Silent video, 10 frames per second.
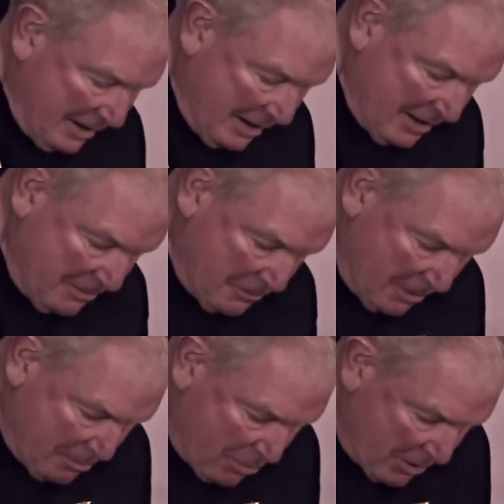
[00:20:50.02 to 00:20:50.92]
I didn't
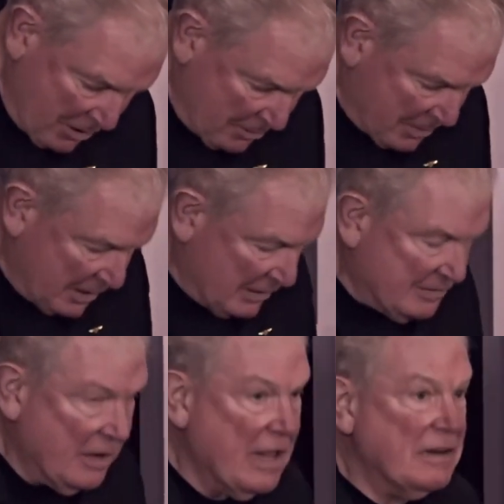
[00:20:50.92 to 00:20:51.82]
want to bore you, but
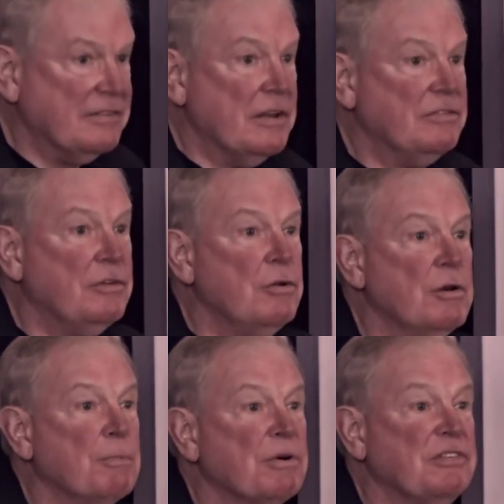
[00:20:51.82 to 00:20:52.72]
here's the latest
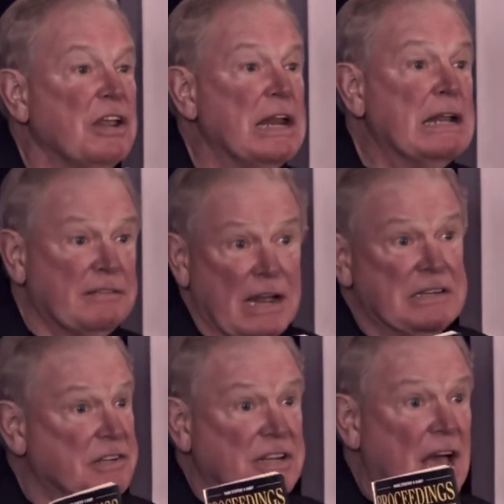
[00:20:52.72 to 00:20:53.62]
Institute of Proceedings. I
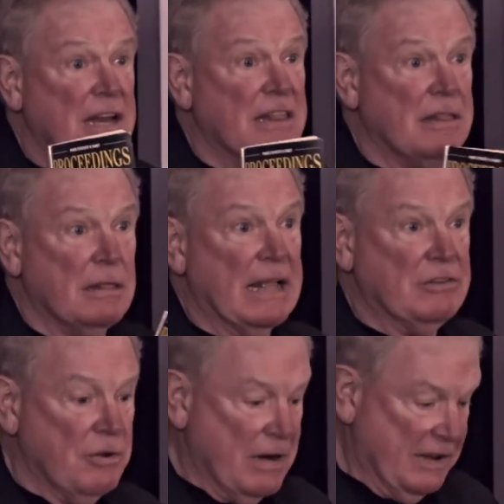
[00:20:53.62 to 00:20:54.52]
just got it
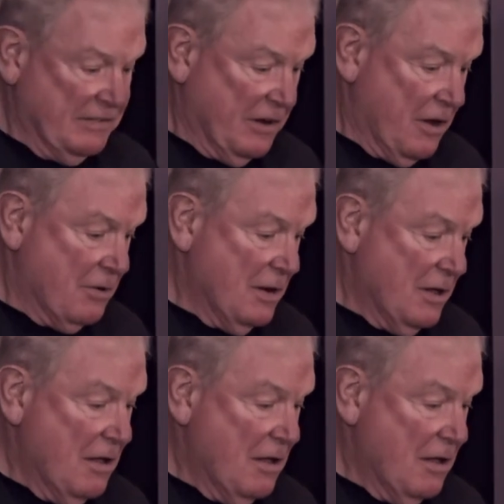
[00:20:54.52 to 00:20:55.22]
like 2 days ago.